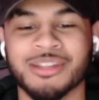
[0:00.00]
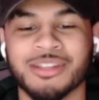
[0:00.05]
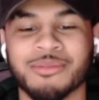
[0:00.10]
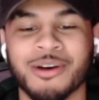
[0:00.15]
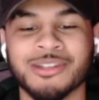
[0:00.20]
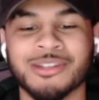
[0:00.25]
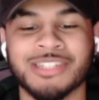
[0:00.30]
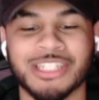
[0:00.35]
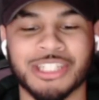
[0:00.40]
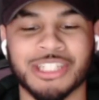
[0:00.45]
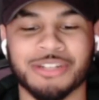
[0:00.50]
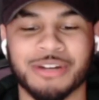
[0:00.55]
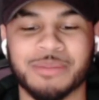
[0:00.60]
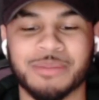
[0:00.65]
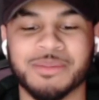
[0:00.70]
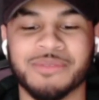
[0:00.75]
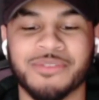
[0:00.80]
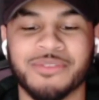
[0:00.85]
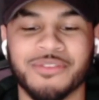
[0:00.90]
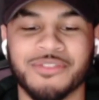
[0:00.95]
The most
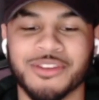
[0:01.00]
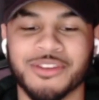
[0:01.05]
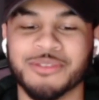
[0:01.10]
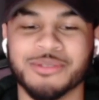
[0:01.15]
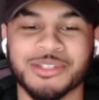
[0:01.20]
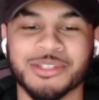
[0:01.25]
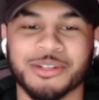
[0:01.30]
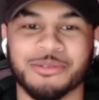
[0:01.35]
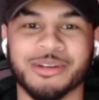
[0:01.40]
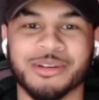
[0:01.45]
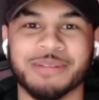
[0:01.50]
descriptive of you is green